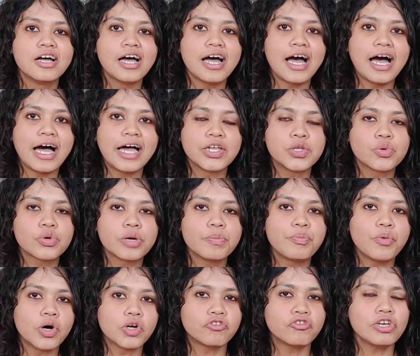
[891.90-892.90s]
and took a
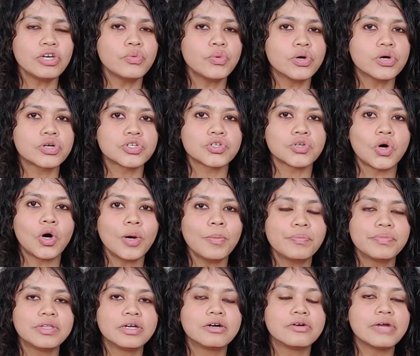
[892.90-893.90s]
pottery
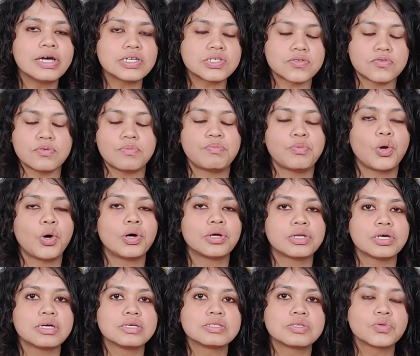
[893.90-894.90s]
workshop. The rest of the
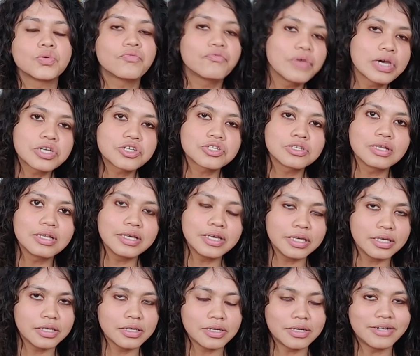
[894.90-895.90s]
plot is,
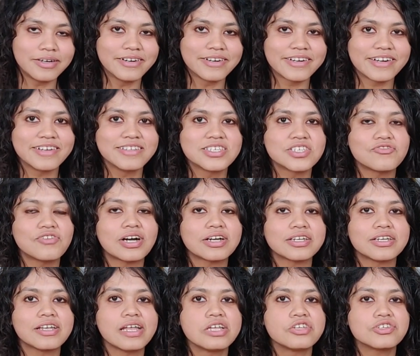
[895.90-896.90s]
fictionally
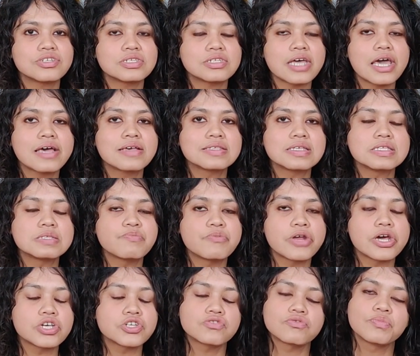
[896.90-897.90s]
constructed and just takes
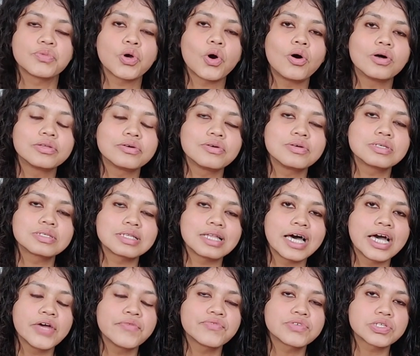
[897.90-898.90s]
inspiration from the author's
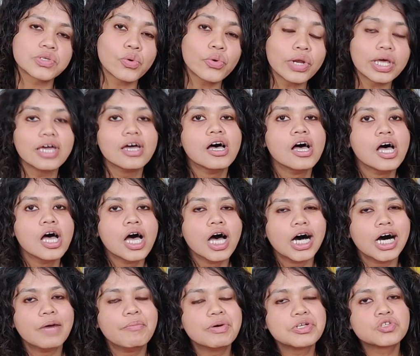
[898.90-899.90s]
life story.
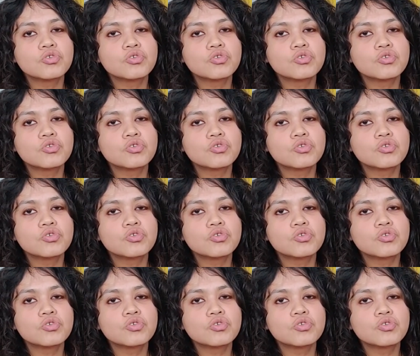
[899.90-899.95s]
But